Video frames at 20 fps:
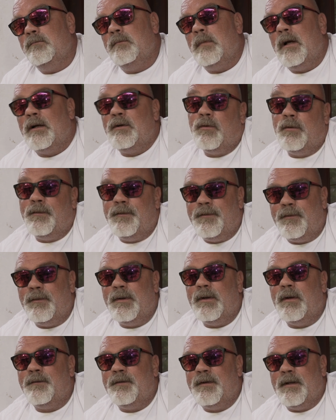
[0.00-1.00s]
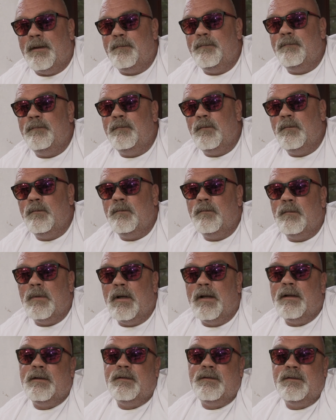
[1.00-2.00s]
Actually 3 of them,
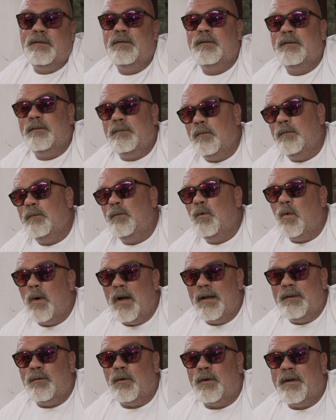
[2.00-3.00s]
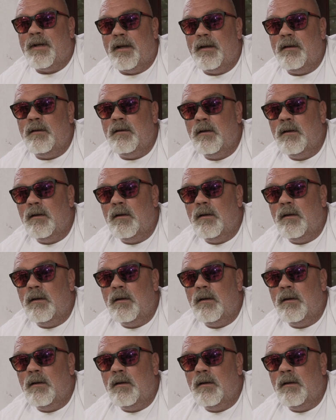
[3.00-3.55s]
and it's quite okay.